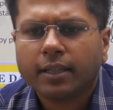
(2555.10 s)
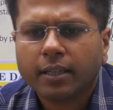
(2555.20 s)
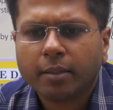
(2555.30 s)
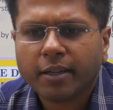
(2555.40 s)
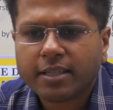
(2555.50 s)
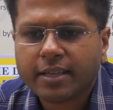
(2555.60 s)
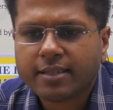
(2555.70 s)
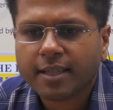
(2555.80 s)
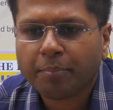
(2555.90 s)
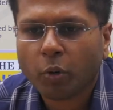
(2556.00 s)
Hima says,
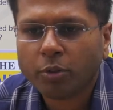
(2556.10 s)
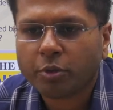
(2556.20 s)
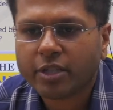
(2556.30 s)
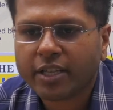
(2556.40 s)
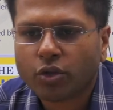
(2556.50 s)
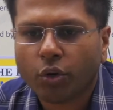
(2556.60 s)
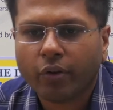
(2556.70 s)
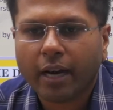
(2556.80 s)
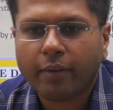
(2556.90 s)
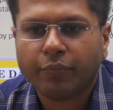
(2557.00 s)
sir, port projects
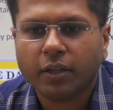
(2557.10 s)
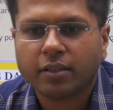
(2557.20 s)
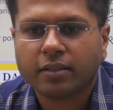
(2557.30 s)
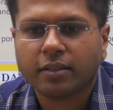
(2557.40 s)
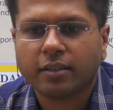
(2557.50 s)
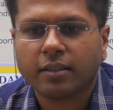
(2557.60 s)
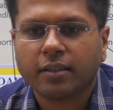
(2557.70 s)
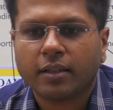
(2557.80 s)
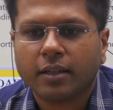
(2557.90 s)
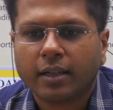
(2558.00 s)
overlap with uh,
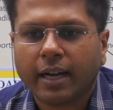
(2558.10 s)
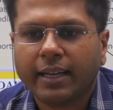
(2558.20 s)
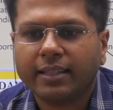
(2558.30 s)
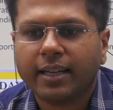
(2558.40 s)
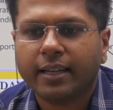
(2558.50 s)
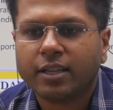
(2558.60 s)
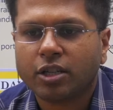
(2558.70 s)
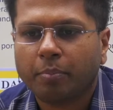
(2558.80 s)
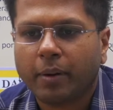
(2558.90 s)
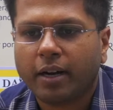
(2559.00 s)
Galathea
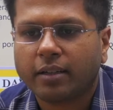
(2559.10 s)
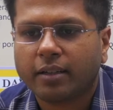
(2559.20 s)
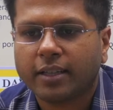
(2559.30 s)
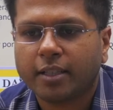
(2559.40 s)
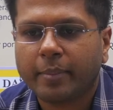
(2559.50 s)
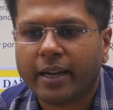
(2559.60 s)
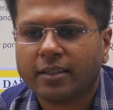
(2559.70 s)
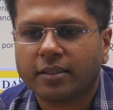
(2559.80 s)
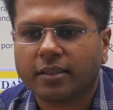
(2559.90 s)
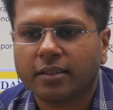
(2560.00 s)
National Park, leatherback
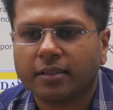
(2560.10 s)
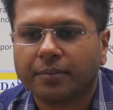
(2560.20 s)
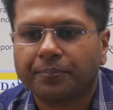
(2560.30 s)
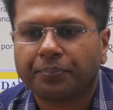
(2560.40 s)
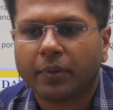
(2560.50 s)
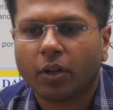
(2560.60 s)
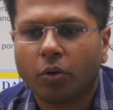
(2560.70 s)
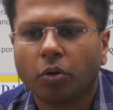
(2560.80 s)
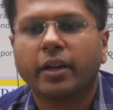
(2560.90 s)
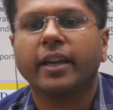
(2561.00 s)
turtle.
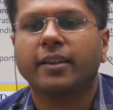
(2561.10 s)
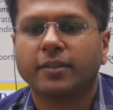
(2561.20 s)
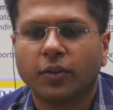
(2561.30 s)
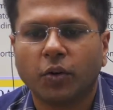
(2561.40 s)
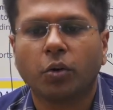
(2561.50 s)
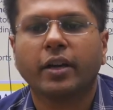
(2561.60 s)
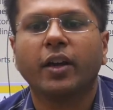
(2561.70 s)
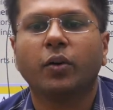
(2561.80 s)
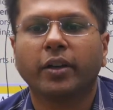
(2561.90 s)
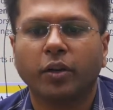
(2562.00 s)
Okay, okay,
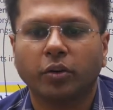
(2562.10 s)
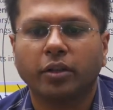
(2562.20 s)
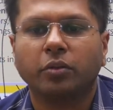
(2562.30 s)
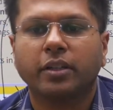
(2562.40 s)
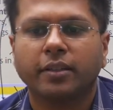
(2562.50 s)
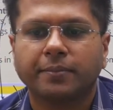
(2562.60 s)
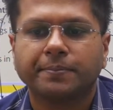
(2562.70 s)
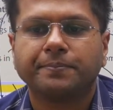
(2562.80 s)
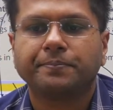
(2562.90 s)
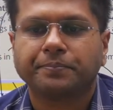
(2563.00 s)
okay, okay, okay.
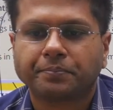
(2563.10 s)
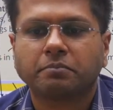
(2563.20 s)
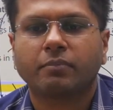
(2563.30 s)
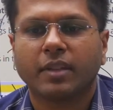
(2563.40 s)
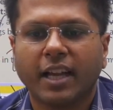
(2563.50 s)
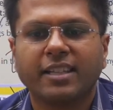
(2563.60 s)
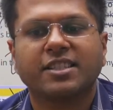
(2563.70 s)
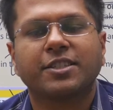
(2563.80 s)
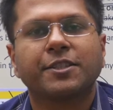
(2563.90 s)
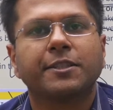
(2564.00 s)

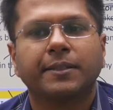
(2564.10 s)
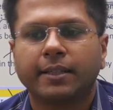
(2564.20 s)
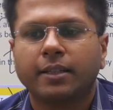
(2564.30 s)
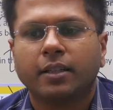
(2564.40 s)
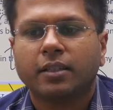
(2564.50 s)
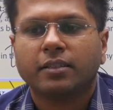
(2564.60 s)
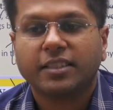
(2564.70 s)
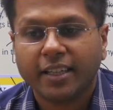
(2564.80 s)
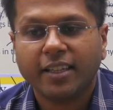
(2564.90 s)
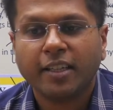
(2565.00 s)
Nice.
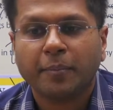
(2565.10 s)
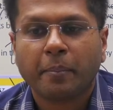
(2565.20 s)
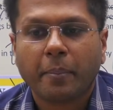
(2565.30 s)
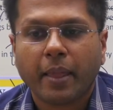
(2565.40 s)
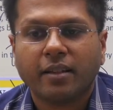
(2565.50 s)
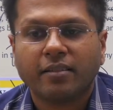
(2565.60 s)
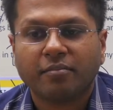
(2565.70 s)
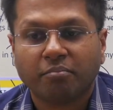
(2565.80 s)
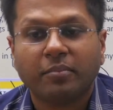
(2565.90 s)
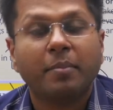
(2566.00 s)
See,
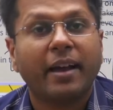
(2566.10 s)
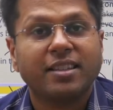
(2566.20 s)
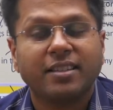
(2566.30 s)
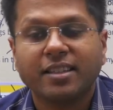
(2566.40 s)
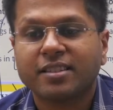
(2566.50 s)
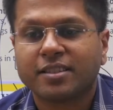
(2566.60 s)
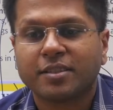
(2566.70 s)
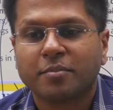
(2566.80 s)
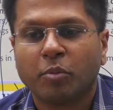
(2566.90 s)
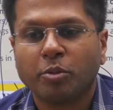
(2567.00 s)
imagine
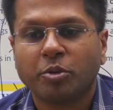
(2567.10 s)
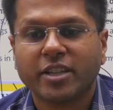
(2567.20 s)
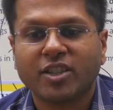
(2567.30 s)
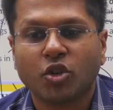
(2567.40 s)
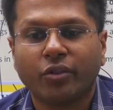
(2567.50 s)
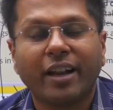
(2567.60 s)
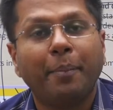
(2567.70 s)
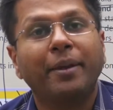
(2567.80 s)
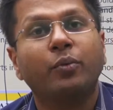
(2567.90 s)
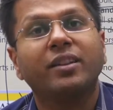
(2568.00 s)
this, port projects
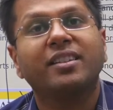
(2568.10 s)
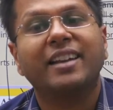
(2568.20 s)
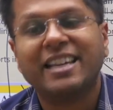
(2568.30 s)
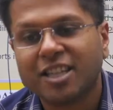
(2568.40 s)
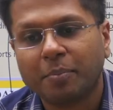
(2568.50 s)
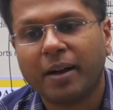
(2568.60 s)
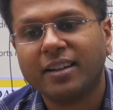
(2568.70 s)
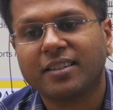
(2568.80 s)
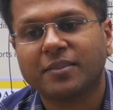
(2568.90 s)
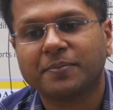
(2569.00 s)
overlapping with the national park.